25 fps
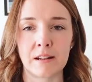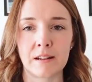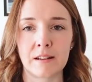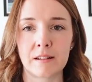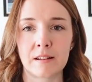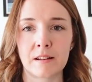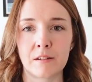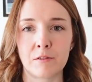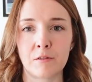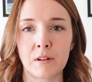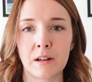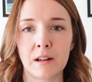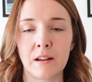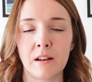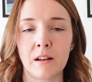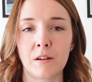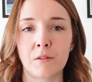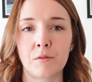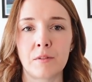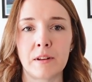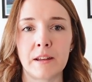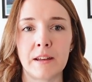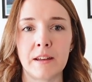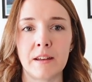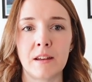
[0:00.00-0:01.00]
and it's a really
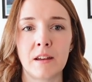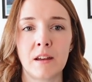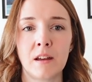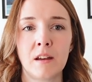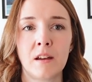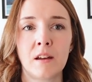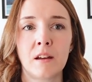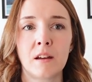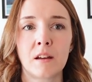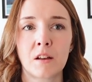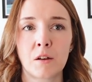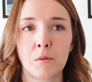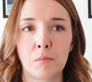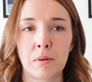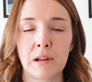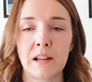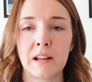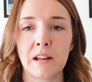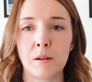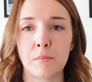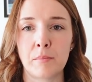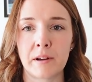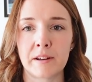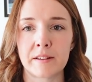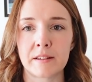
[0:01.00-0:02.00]
lovely
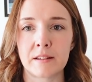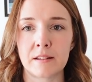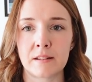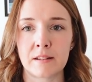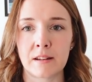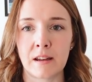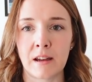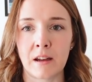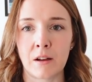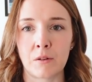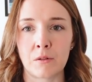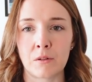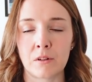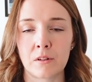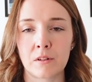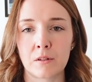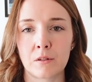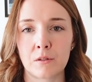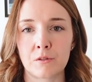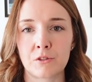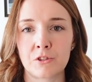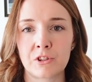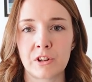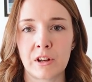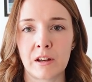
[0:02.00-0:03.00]
completely buttoned down a sort
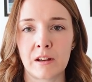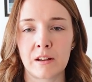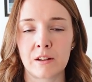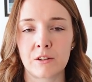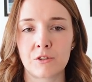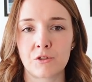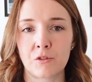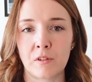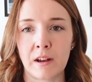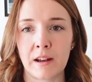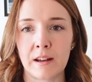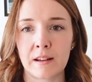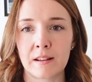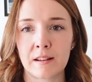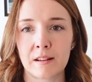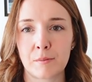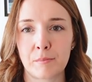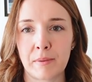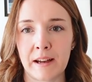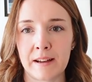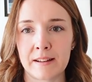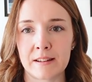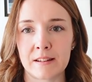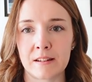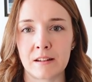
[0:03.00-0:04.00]
of shirt dress
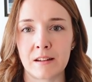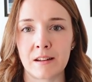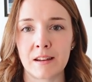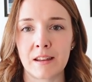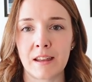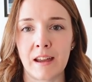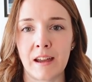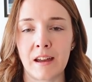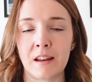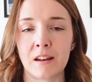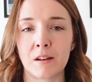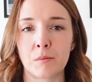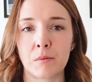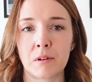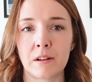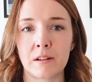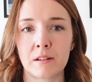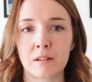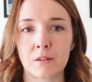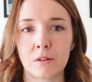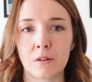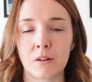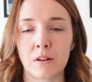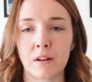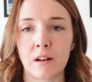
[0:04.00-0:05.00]
pattern again, but it's
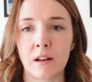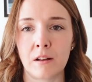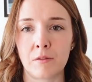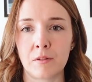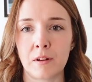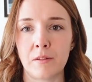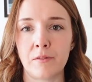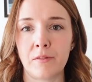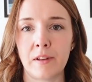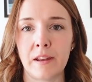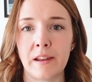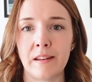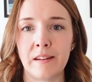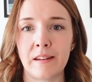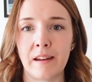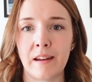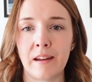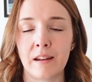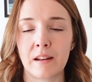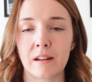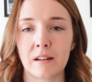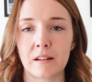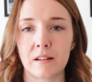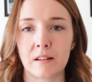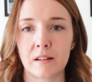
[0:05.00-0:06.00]
got a lovely
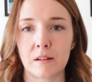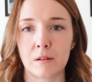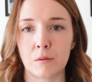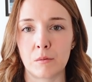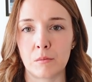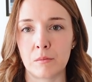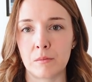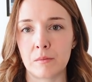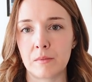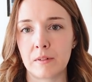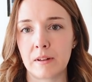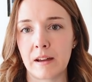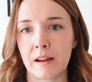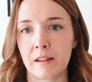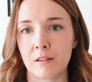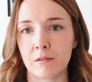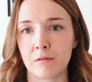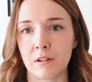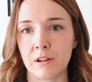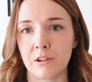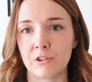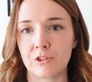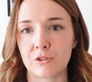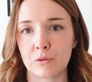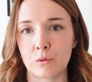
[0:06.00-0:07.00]
v-neck and some
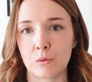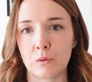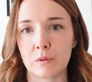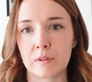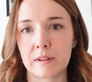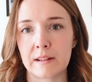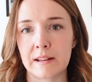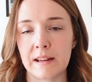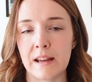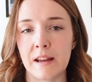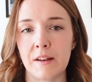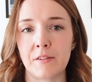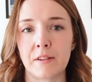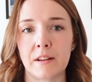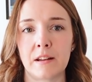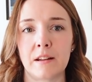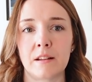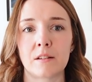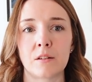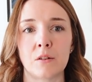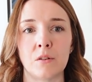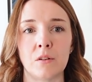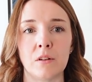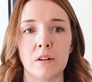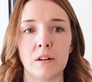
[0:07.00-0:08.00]
gathery short sleeves, and
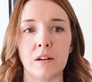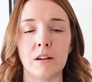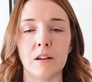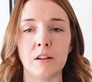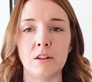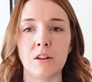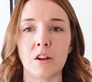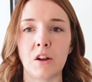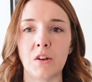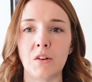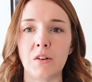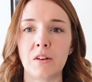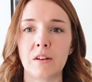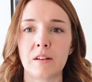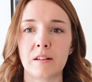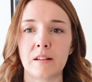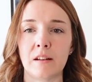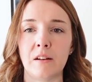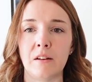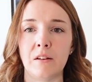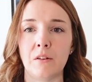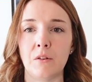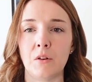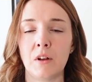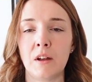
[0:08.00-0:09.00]
it's on a yoke, so
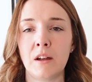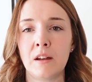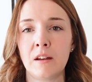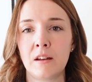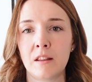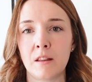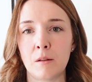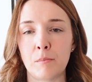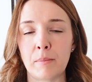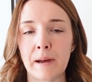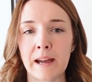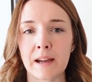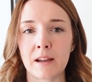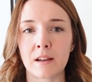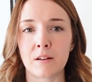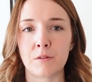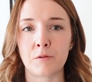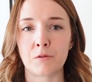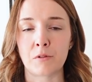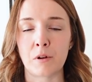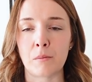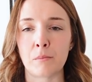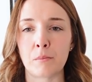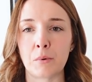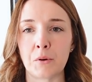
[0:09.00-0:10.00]
the back and
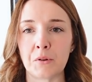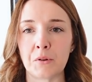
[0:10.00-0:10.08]
front